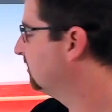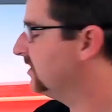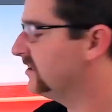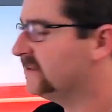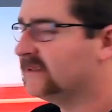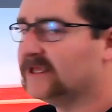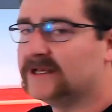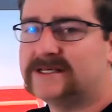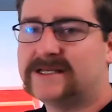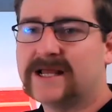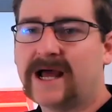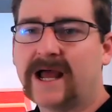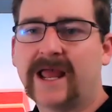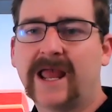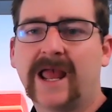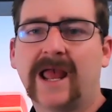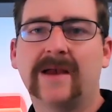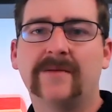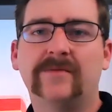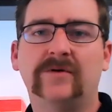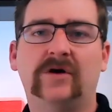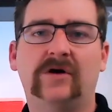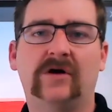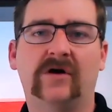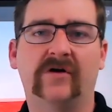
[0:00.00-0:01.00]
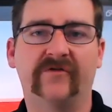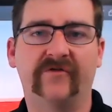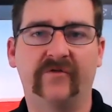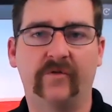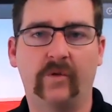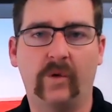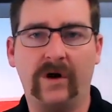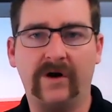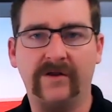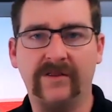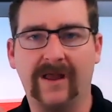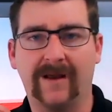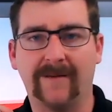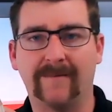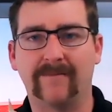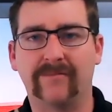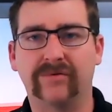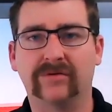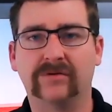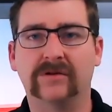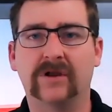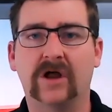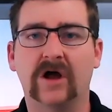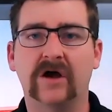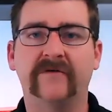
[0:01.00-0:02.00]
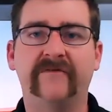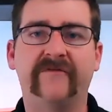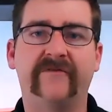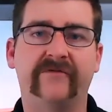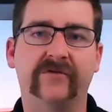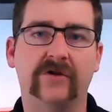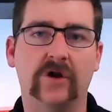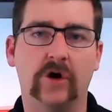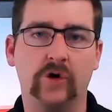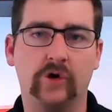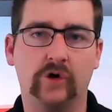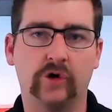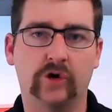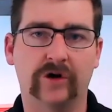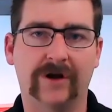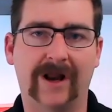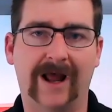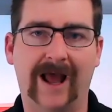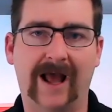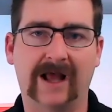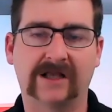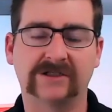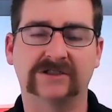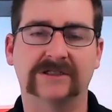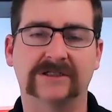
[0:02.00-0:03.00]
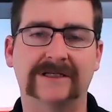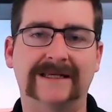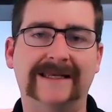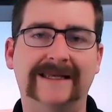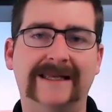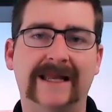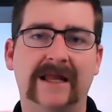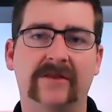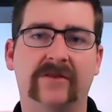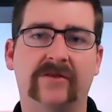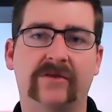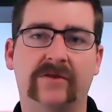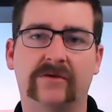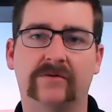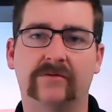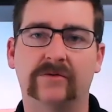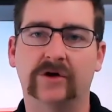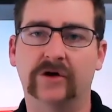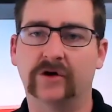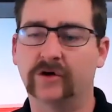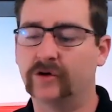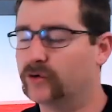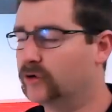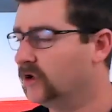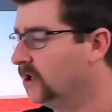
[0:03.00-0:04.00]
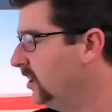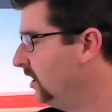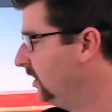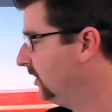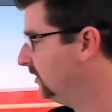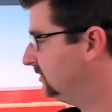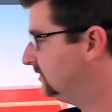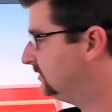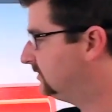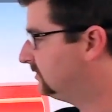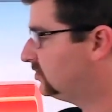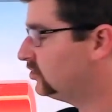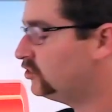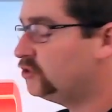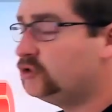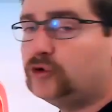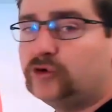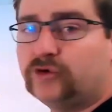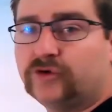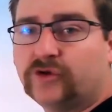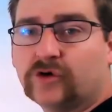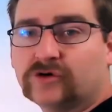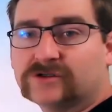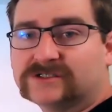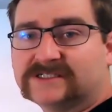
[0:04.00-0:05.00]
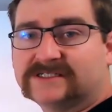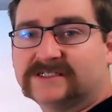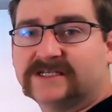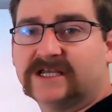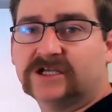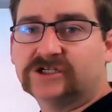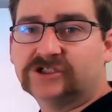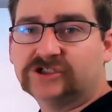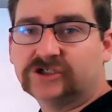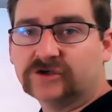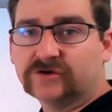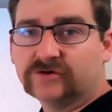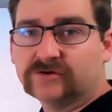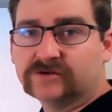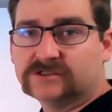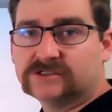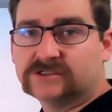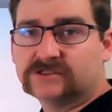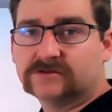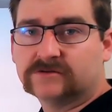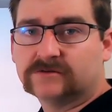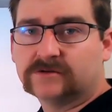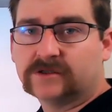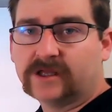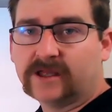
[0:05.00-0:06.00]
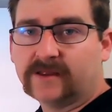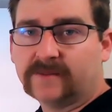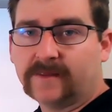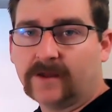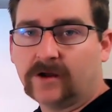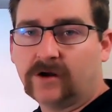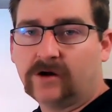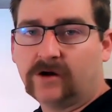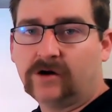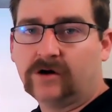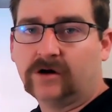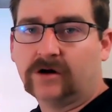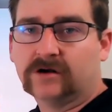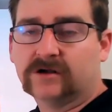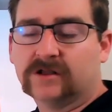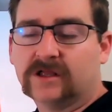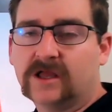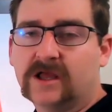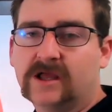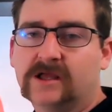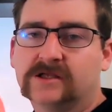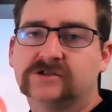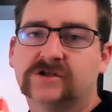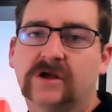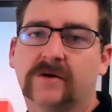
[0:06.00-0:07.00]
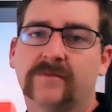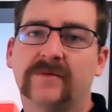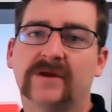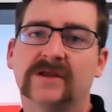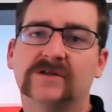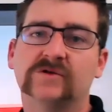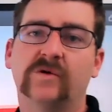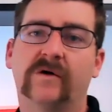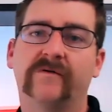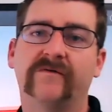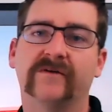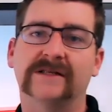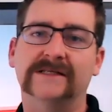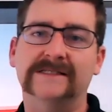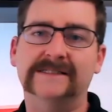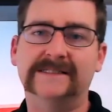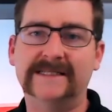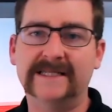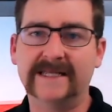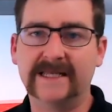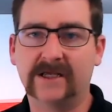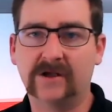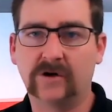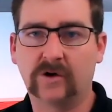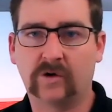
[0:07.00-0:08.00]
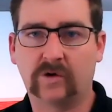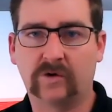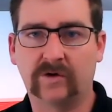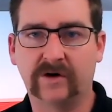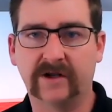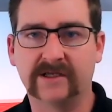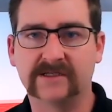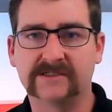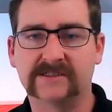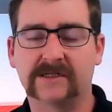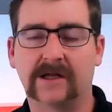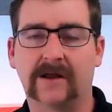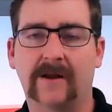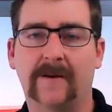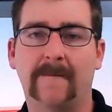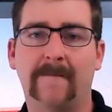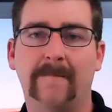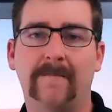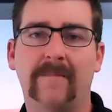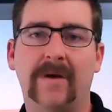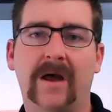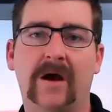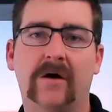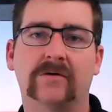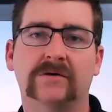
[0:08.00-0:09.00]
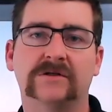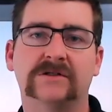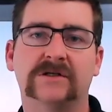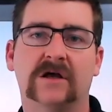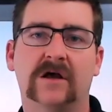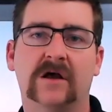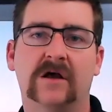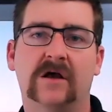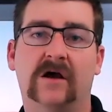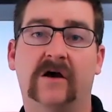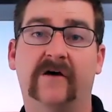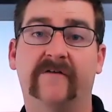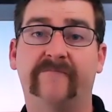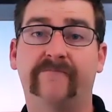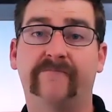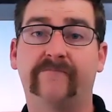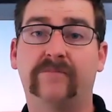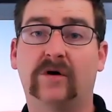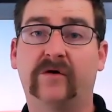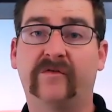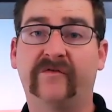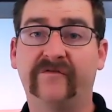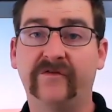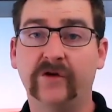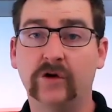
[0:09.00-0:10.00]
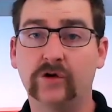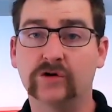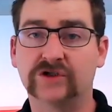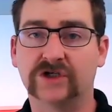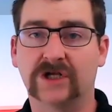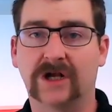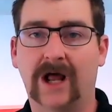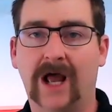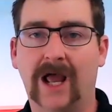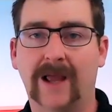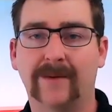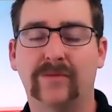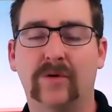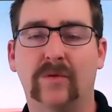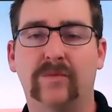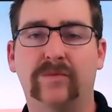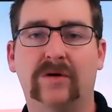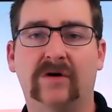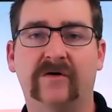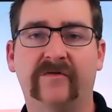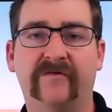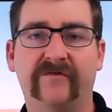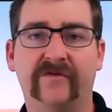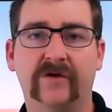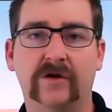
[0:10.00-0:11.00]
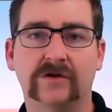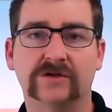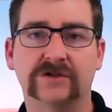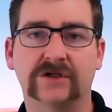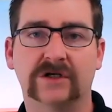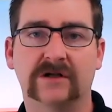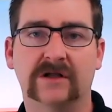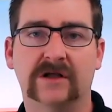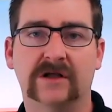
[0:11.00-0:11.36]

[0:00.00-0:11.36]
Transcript: the diameter of where that blood flow could actually get through to those tissues in the heart. So that means we have a decreased amount of perfusion, hypoperfusion,